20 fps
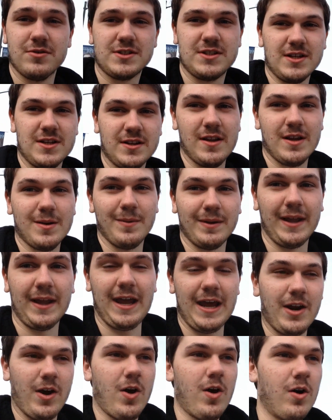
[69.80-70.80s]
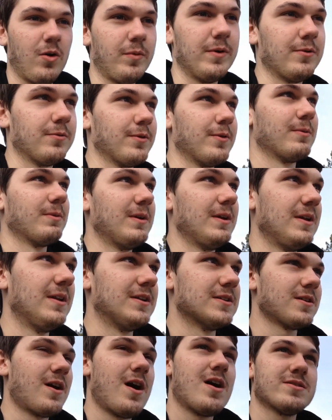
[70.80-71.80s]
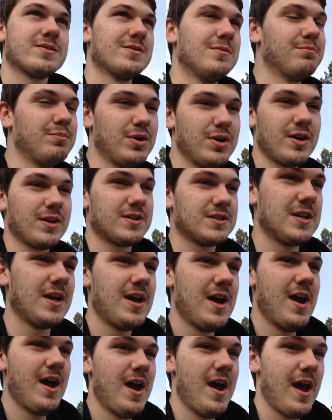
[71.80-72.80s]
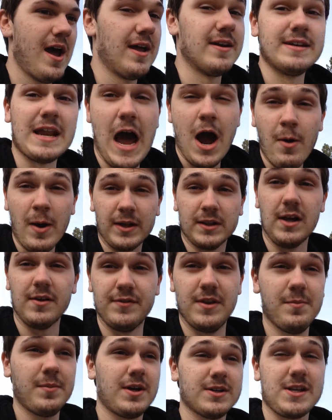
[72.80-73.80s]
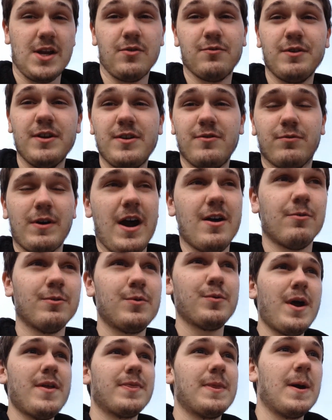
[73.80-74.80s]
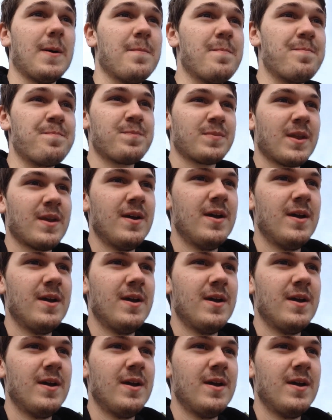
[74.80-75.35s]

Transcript: interested in them, like, at all. We were reading these awesome books, and now I love them because I reread them,